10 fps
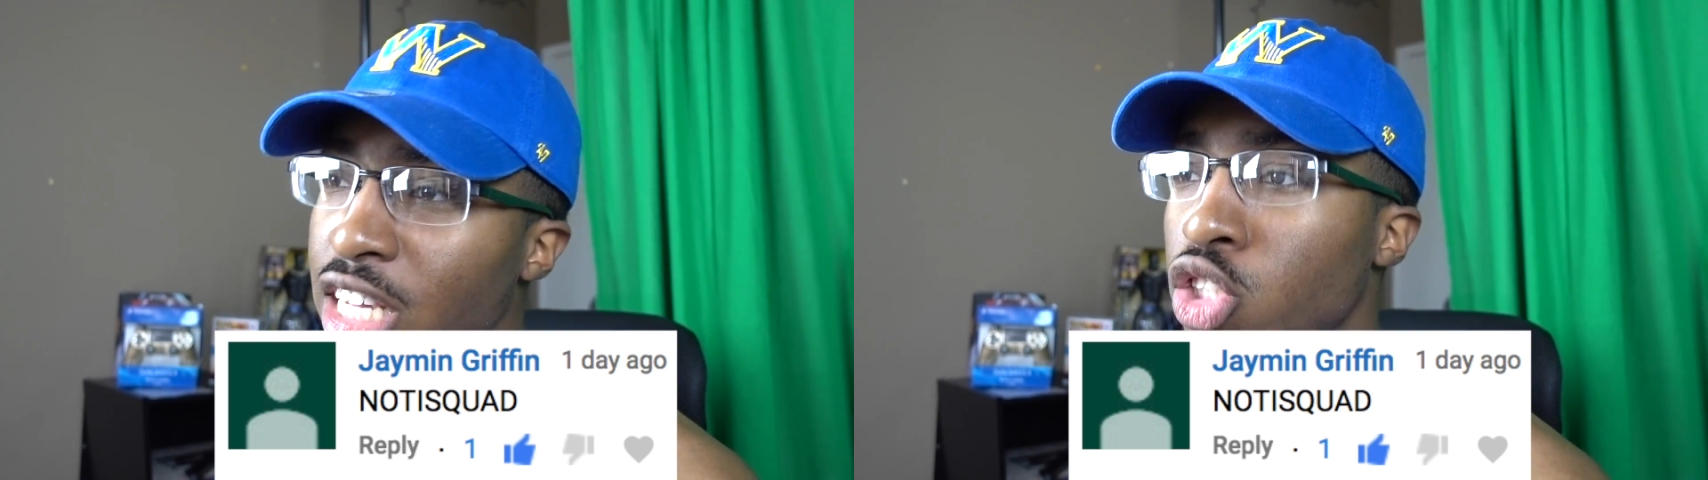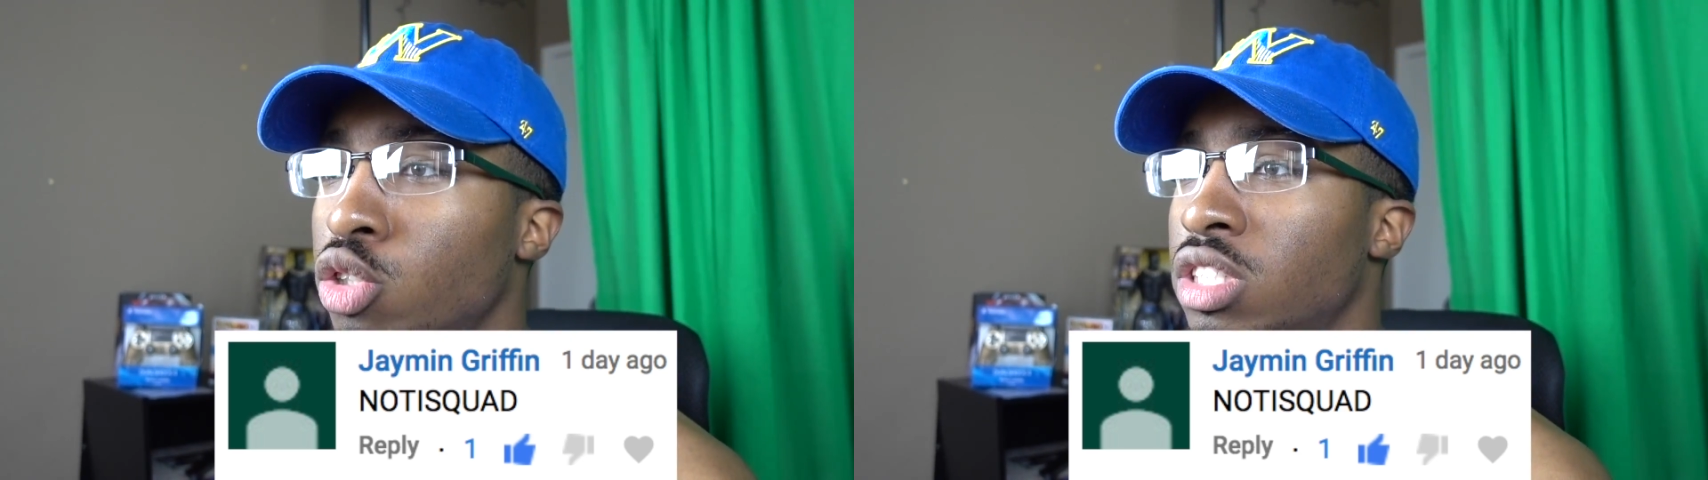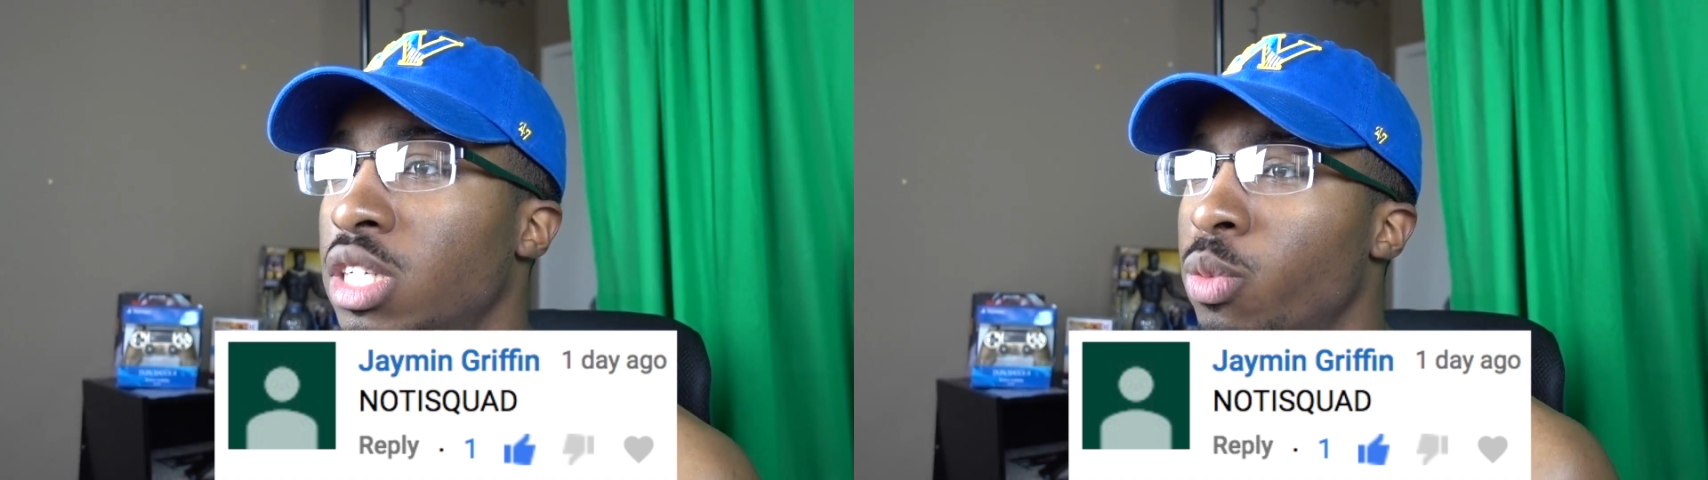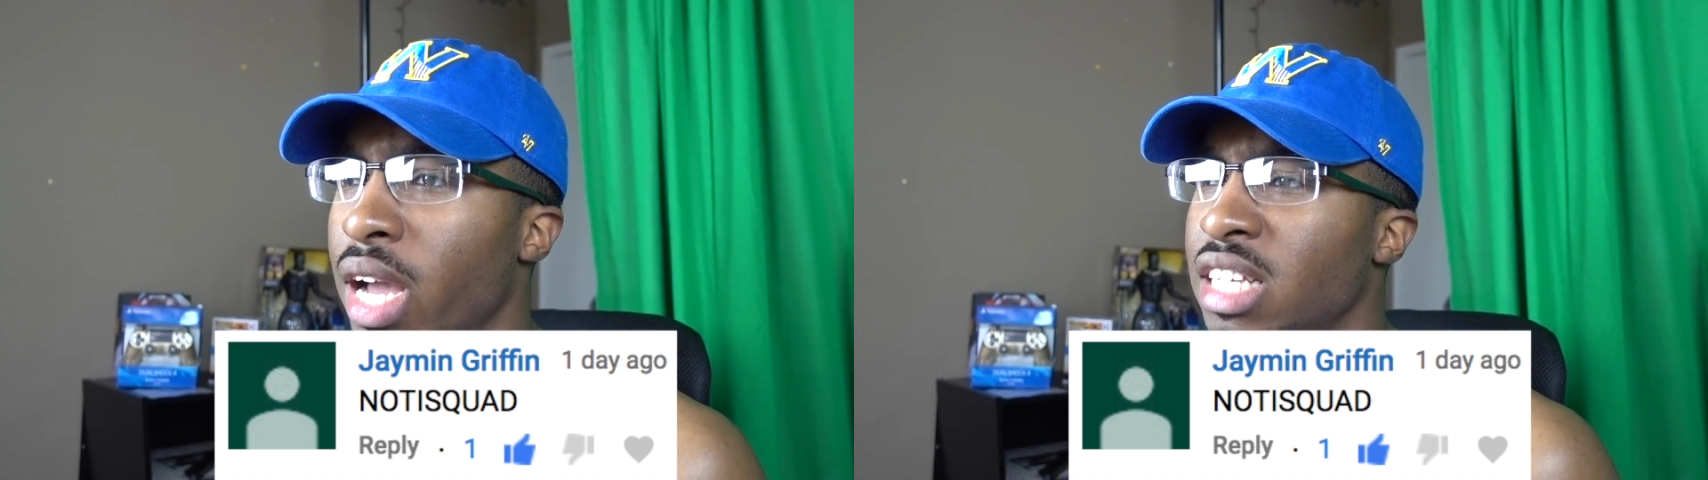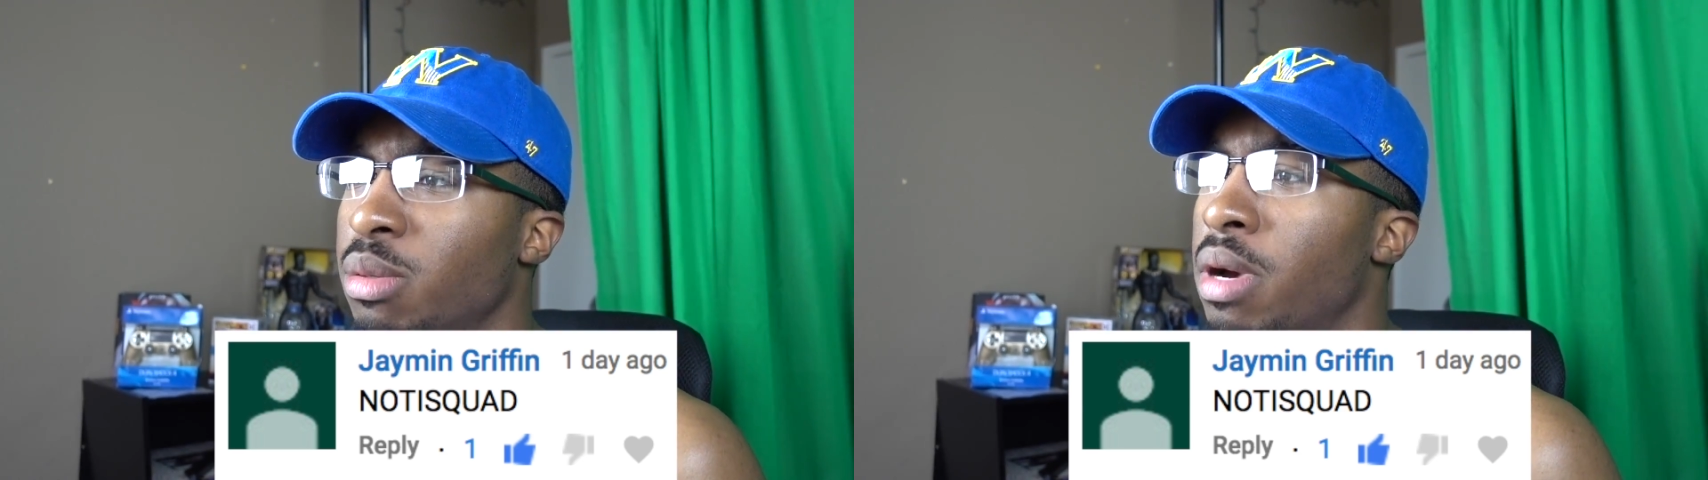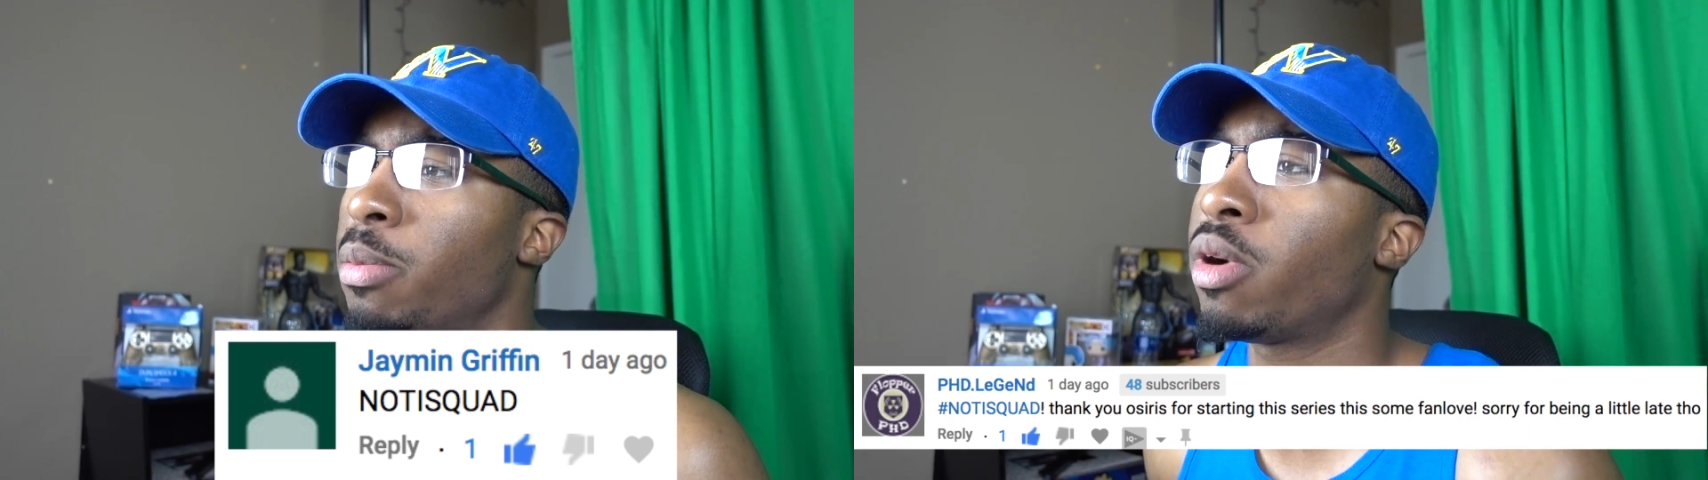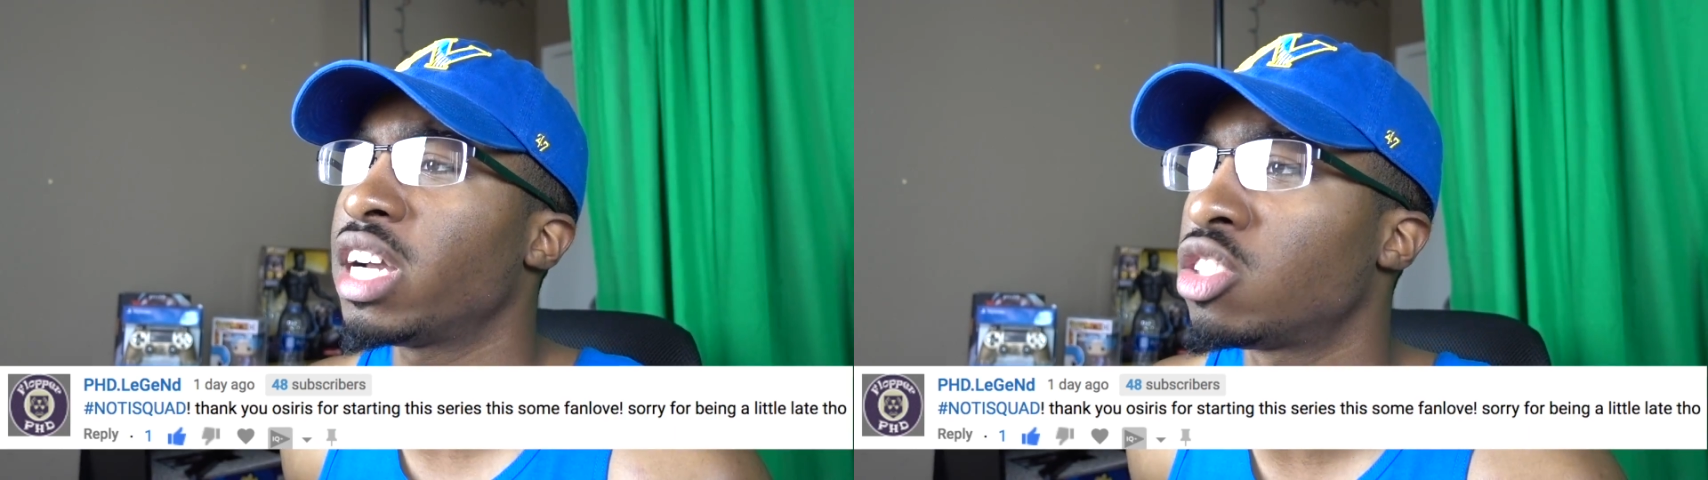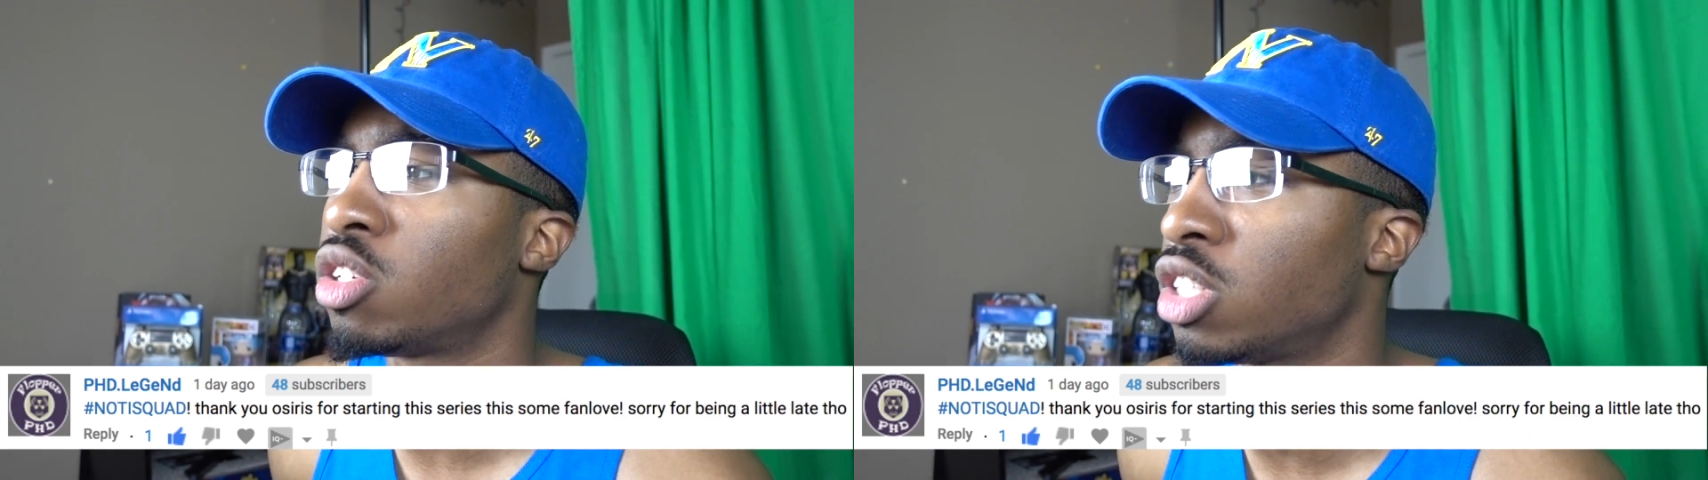As you can see, we got some
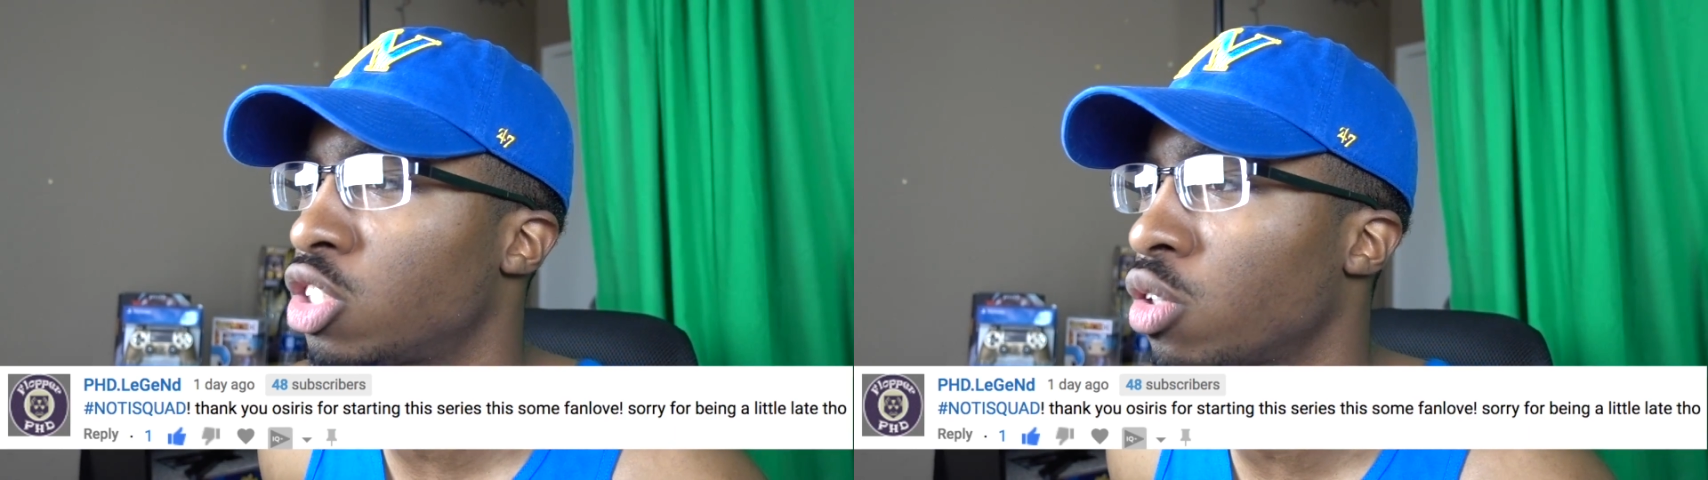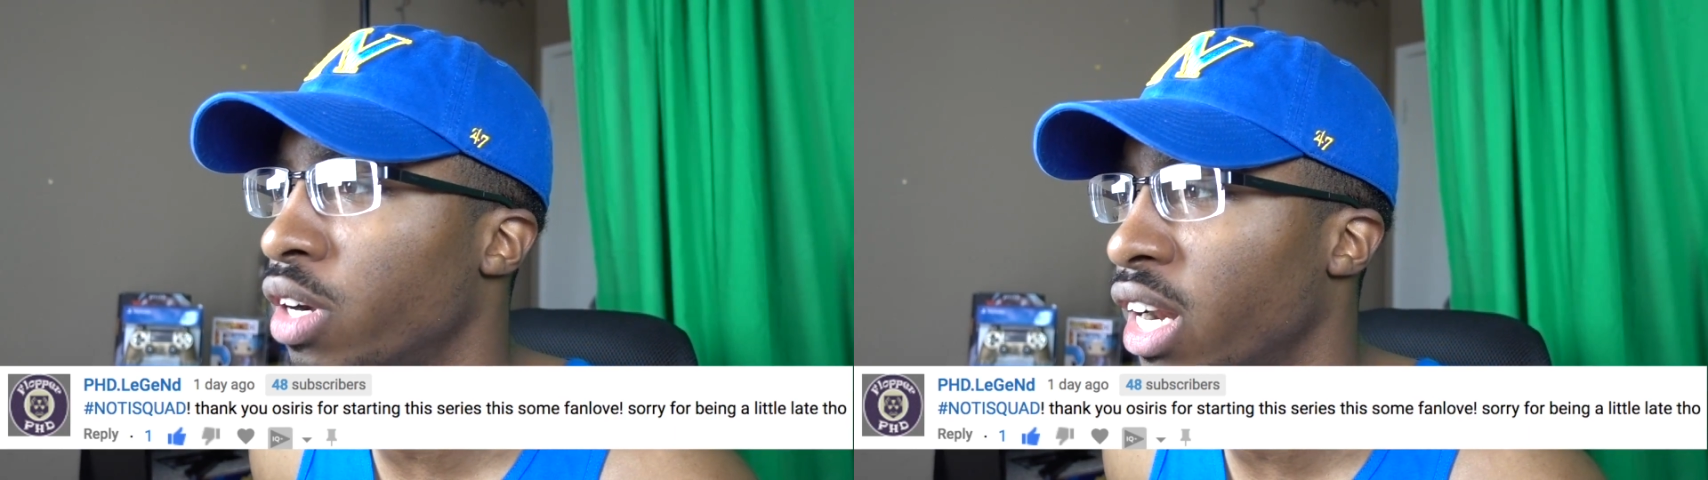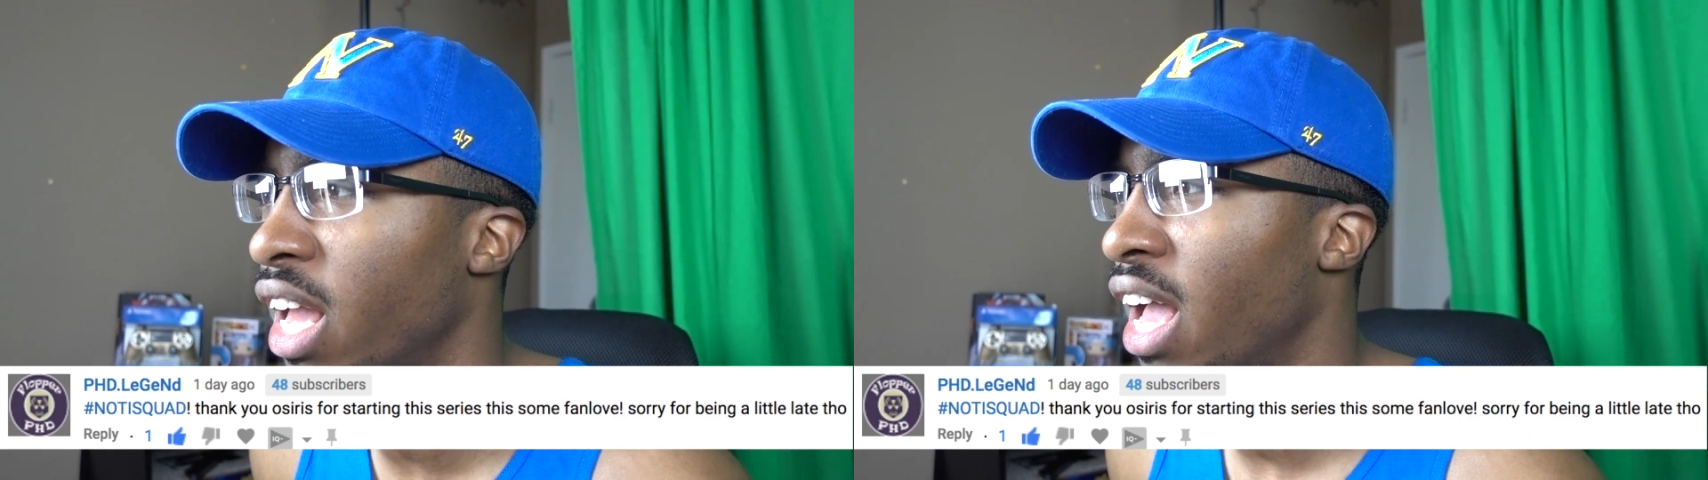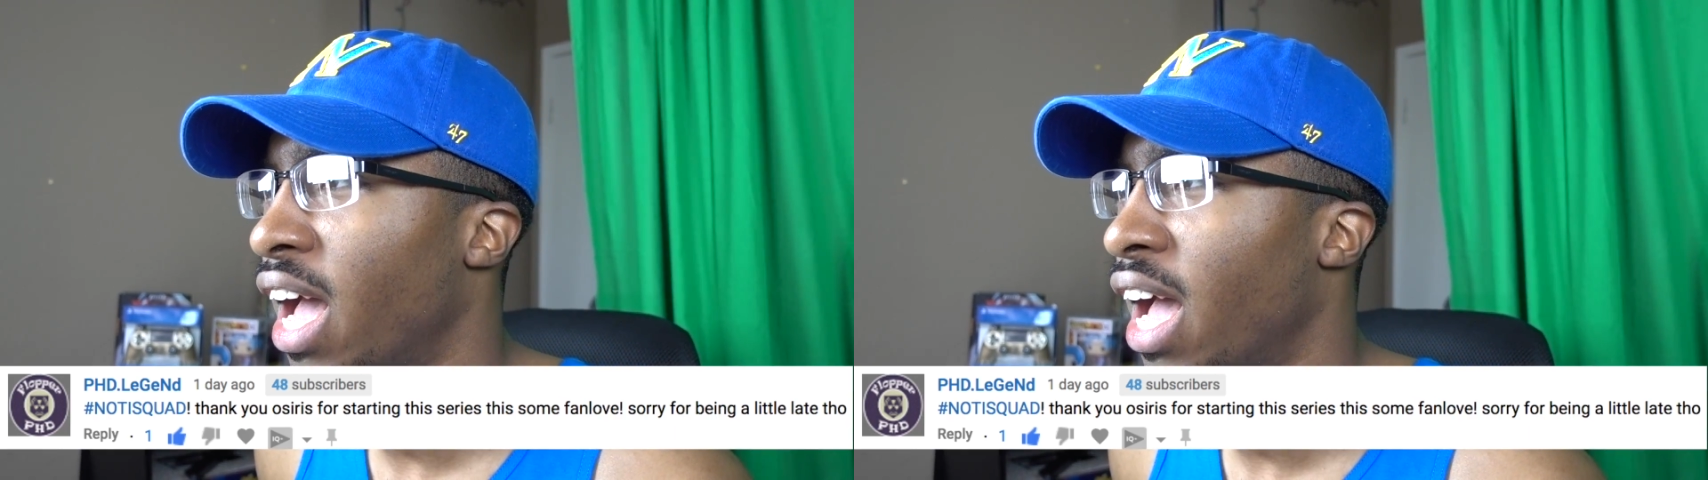upgrades on the screen.